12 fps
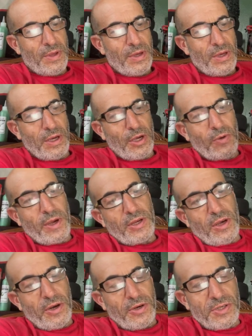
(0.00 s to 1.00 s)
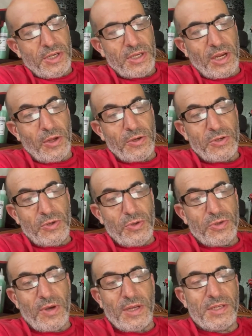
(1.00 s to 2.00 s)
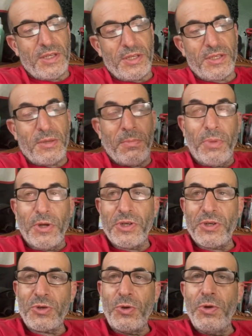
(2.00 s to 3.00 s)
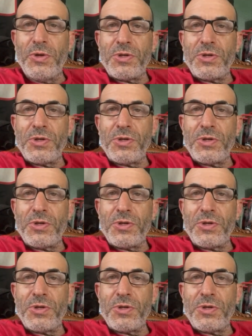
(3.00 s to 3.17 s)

Greg the Hunter says, I noticed Dualtron sells some budget scooters.